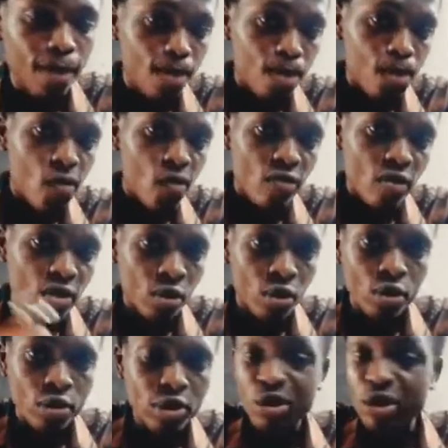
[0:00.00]
So So
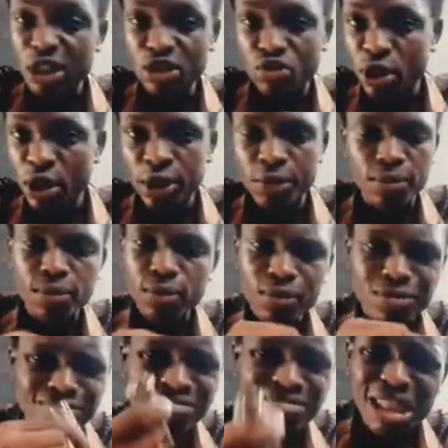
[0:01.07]
as long as you can.
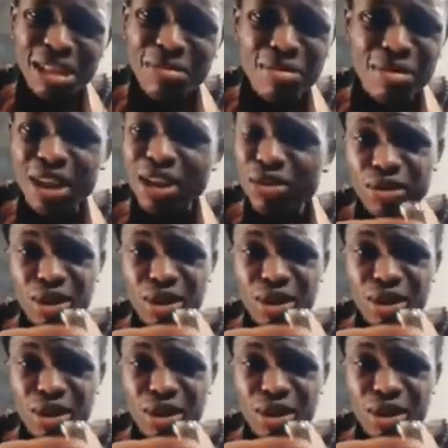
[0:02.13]
How long can